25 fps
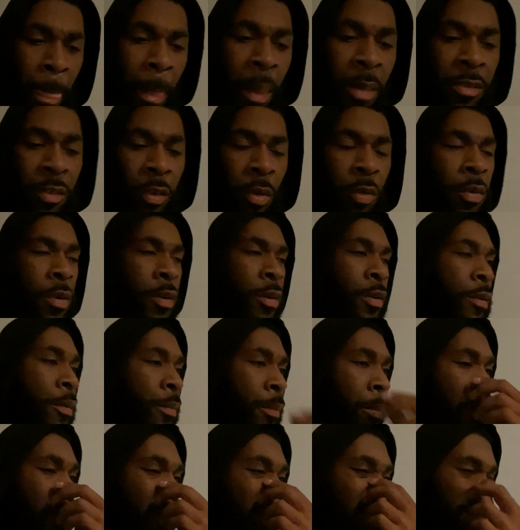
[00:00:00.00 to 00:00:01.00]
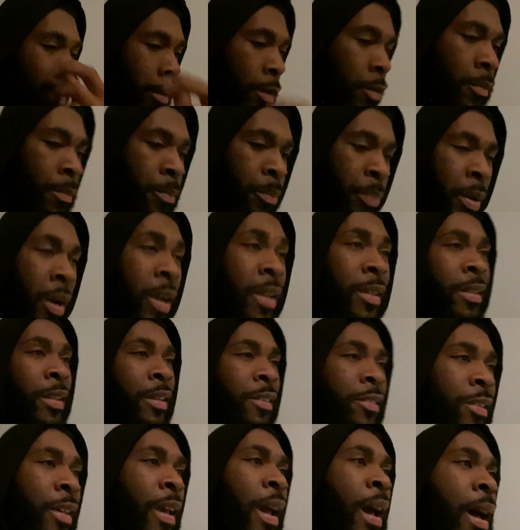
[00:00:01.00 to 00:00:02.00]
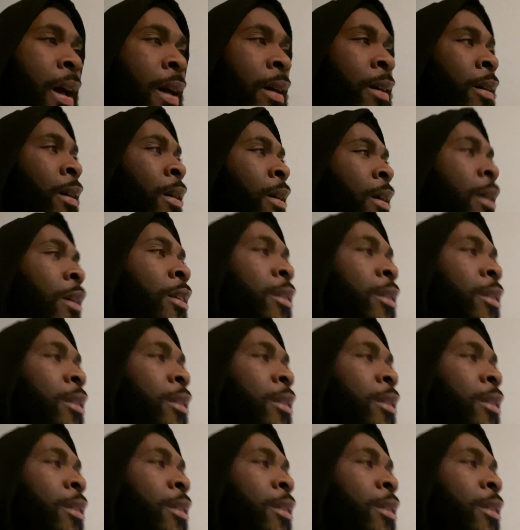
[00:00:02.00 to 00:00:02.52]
So but this guy,